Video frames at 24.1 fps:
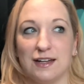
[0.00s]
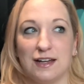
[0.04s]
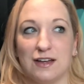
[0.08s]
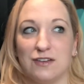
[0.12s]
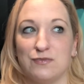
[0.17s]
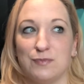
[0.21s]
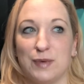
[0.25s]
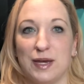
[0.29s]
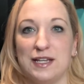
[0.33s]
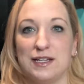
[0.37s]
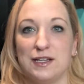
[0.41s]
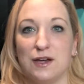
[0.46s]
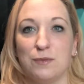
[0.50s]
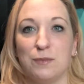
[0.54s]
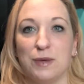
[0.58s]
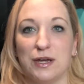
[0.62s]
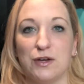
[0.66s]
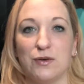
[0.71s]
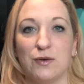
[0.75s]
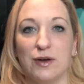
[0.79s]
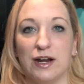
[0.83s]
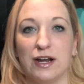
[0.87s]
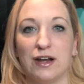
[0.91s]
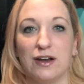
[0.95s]
I've paid down my
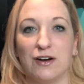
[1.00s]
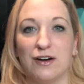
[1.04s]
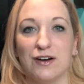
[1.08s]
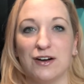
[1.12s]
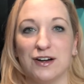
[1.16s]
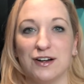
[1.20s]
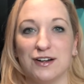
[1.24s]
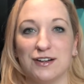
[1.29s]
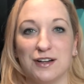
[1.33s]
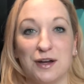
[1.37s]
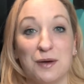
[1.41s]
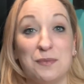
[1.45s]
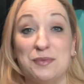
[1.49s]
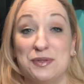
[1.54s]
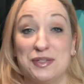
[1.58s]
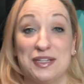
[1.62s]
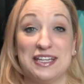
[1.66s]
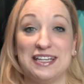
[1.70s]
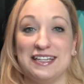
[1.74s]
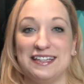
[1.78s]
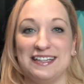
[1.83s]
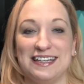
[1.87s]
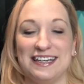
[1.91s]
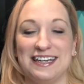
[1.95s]
credit card
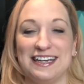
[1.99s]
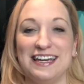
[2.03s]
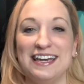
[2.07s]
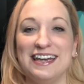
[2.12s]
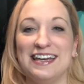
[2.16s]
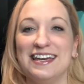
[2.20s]
completely